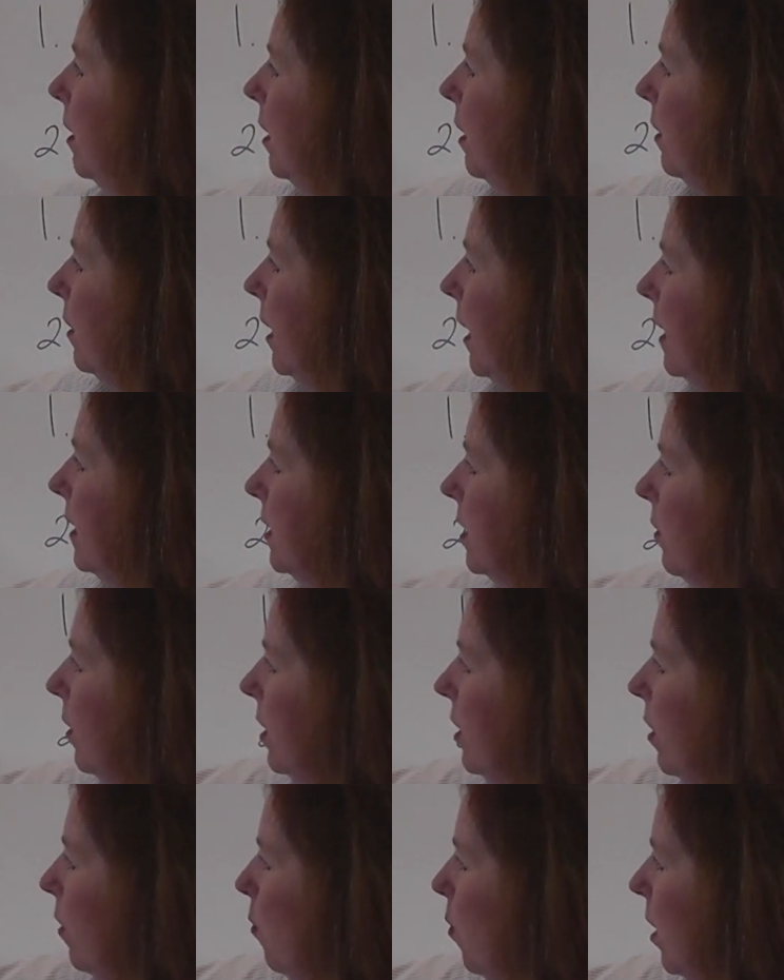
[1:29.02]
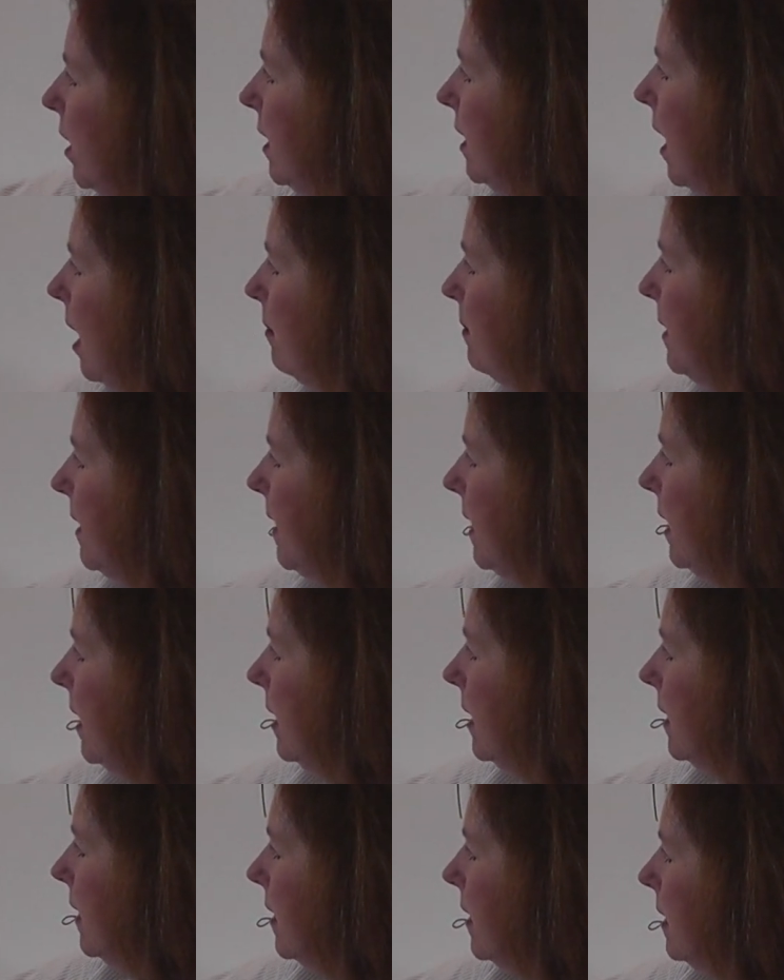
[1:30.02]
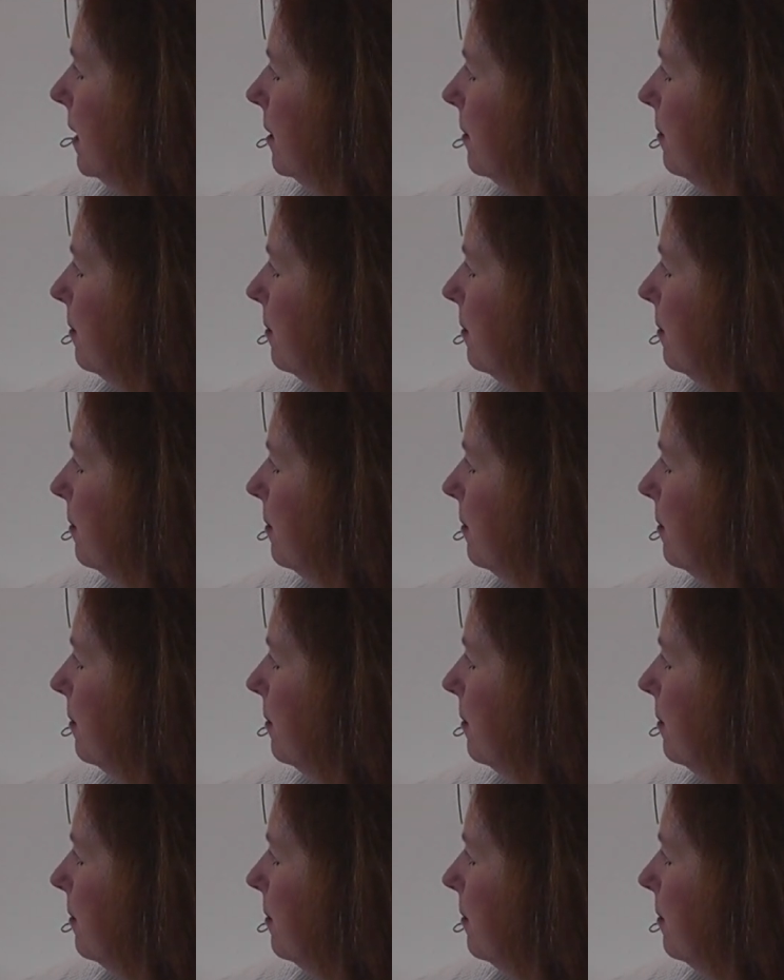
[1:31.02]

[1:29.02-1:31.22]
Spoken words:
Okay, so I know 1 times 6.